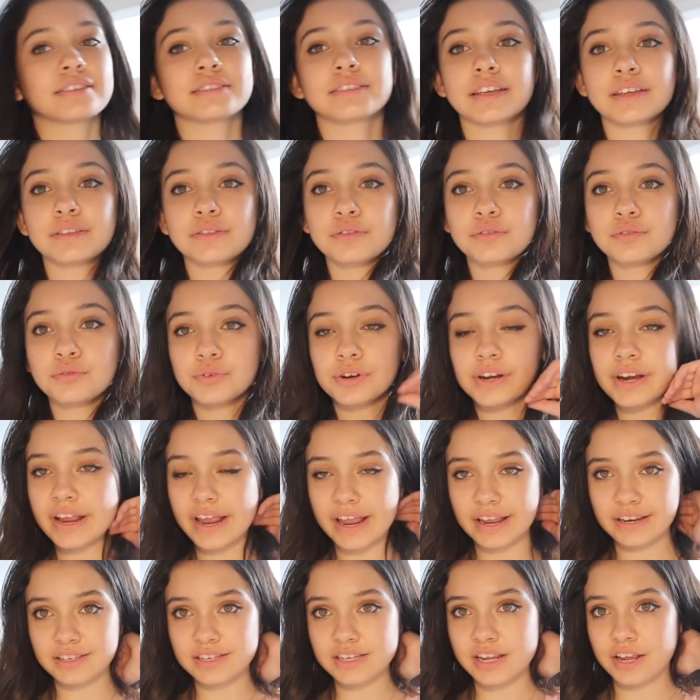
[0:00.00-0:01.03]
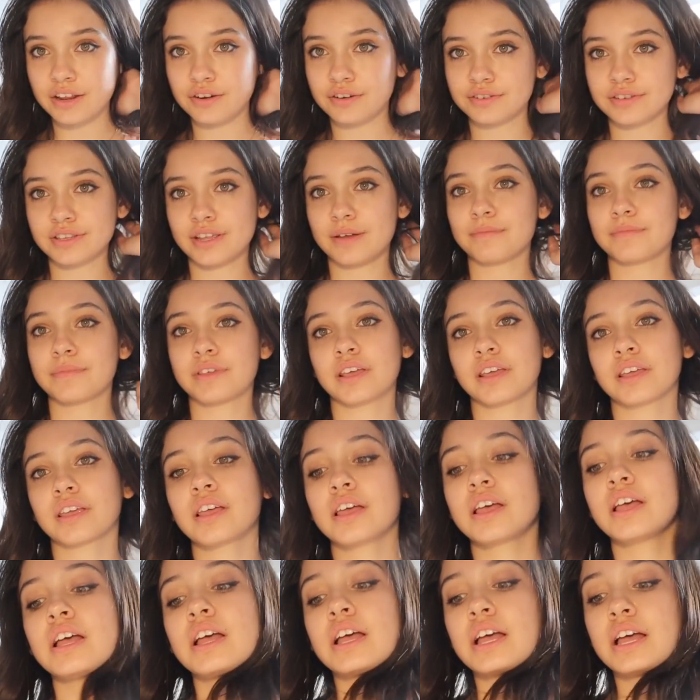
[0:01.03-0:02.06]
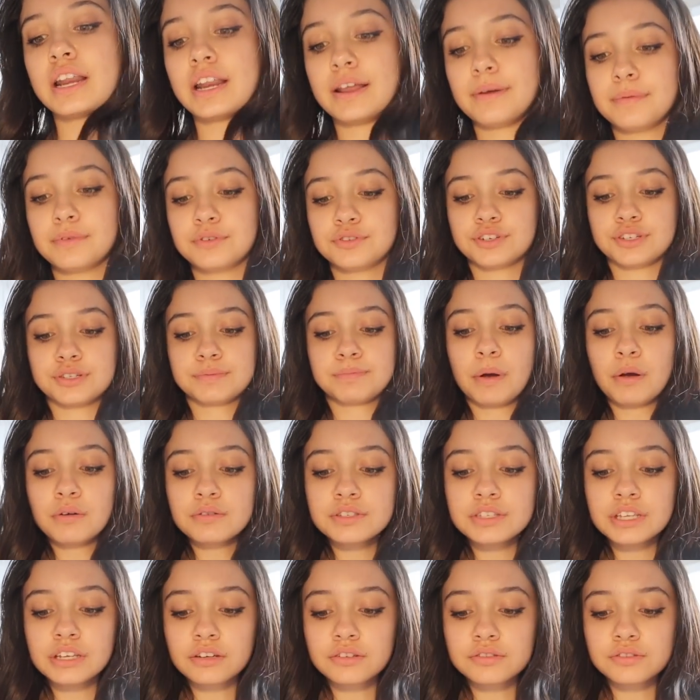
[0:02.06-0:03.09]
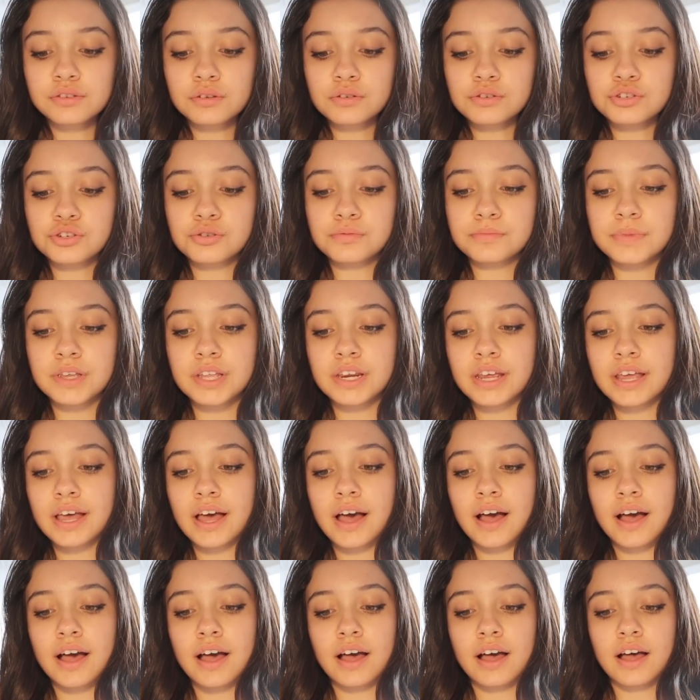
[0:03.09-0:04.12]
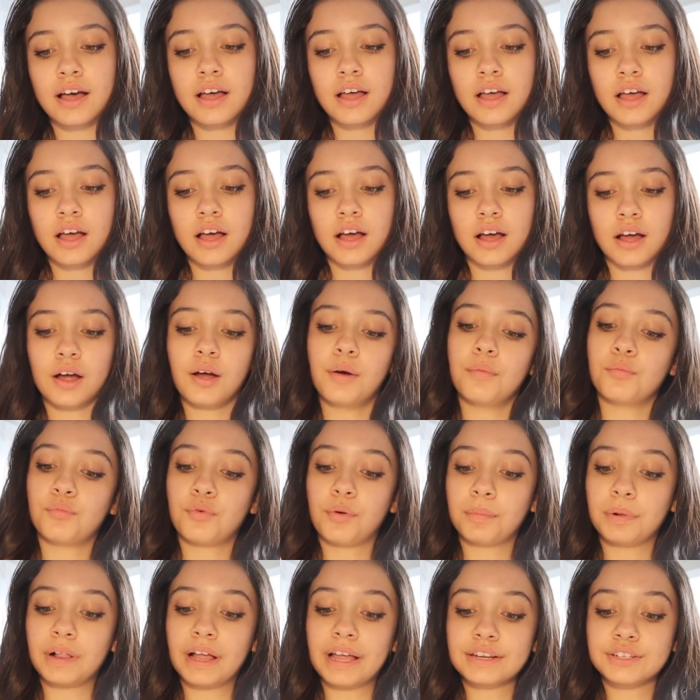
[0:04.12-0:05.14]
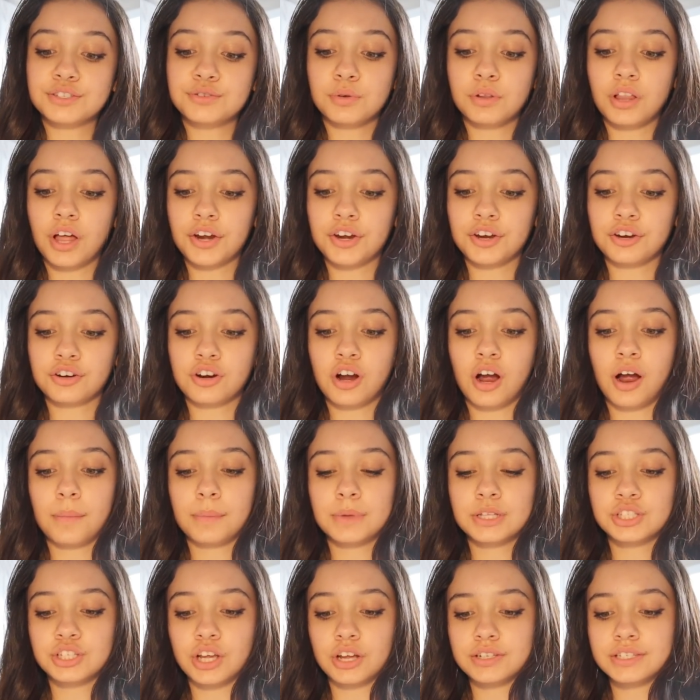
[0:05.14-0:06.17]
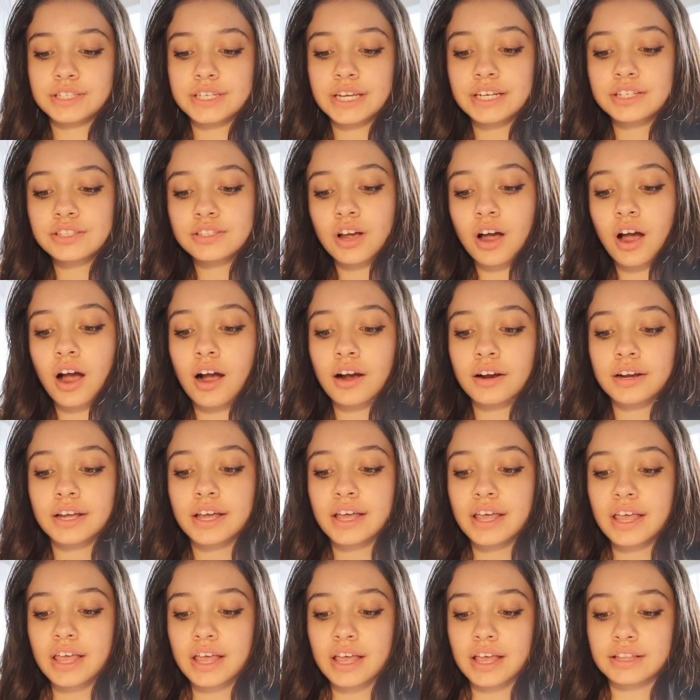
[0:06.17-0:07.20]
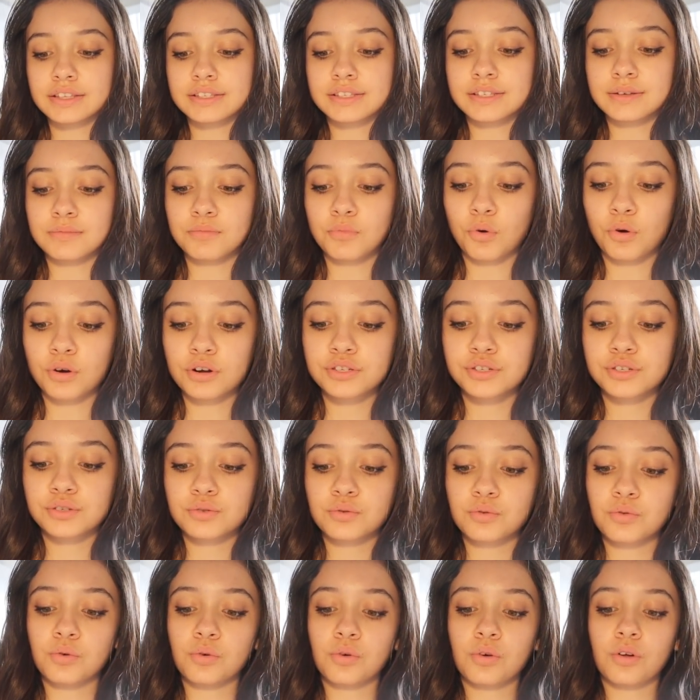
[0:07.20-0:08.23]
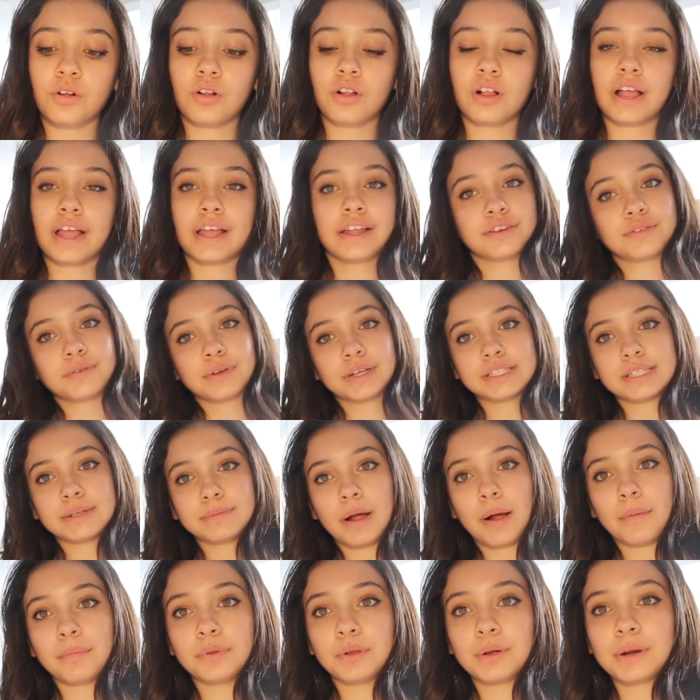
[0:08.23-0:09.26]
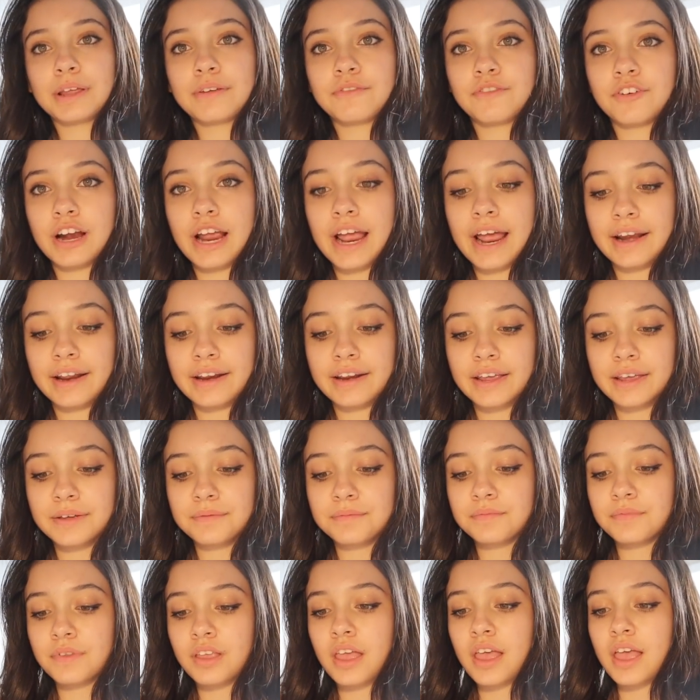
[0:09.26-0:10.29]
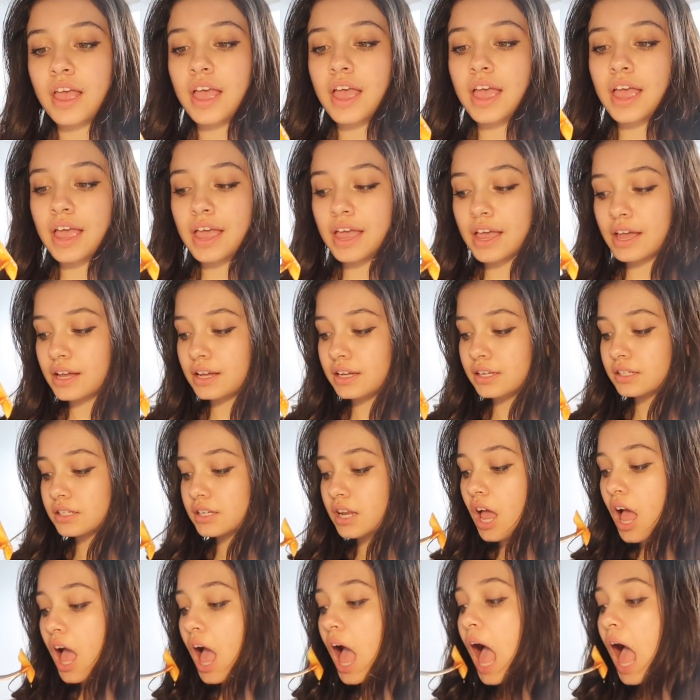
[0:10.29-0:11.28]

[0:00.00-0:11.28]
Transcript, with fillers: it's like three eighteen or something, and I've been just posting on social media, um, replying to a lot of your comments on TikTok, and some more school, and doing some uploading for editing, and